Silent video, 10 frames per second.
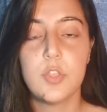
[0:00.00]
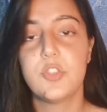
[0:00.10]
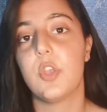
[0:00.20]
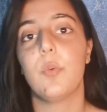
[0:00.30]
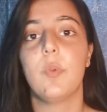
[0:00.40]

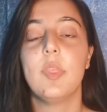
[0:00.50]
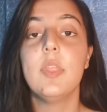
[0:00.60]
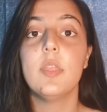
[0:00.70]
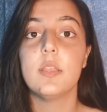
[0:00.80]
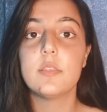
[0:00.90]
So
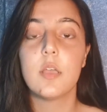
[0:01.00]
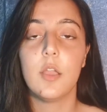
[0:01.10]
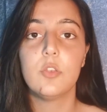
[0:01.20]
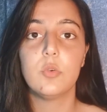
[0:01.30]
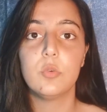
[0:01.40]
within this,
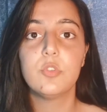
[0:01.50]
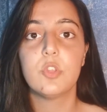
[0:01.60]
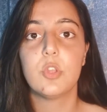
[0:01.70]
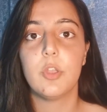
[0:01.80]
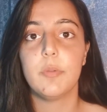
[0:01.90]
I'd
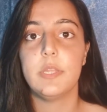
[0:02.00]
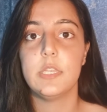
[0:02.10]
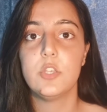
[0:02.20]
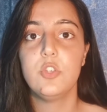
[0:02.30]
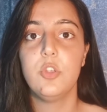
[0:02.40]
also go
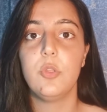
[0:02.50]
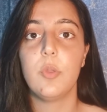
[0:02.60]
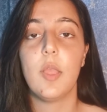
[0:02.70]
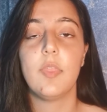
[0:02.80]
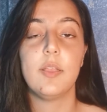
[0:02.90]

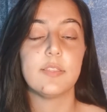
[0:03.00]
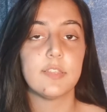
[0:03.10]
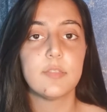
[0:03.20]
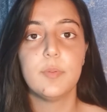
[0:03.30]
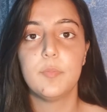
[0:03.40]
into the
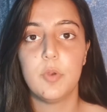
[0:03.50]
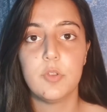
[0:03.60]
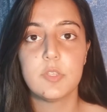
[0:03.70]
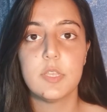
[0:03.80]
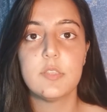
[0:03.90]
assessment
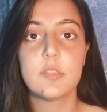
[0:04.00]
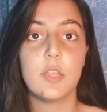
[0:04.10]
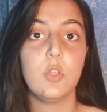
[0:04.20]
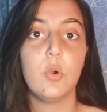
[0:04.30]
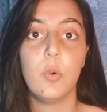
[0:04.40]
process,
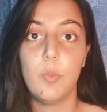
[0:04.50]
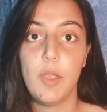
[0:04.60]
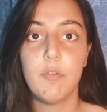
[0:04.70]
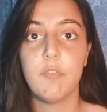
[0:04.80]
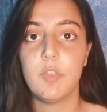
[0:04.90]
that you're
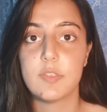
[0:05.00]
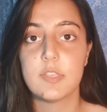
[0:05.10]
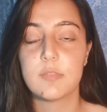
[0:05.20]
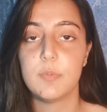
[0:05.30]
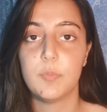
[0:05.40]
aware of the
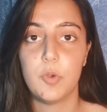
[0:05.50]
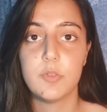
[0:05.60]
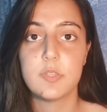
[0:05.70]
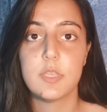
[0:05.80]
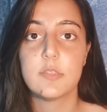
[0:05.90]
assessment
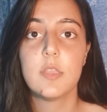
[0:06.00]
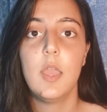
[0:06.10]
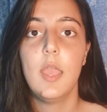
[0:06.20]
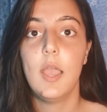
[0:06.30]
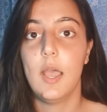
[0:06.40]
process
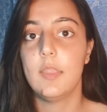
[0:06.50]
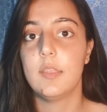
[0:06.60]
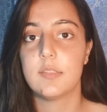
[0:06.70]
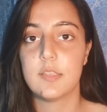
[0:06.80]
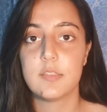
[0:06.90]
and
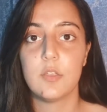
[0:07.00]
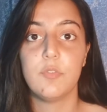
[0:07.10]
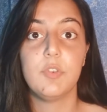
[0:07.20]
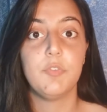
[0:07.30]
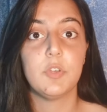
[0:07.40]
the assessing
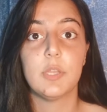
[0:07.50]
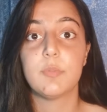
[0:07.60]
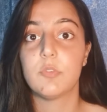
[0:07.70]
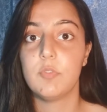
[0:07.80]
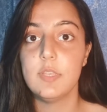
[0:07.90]
of different
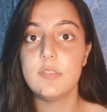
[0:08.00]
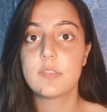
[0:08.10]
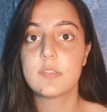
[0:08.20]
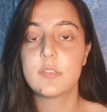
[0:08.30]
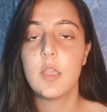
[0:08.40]
types of
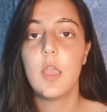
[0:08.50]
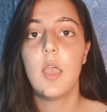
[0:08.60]
risks.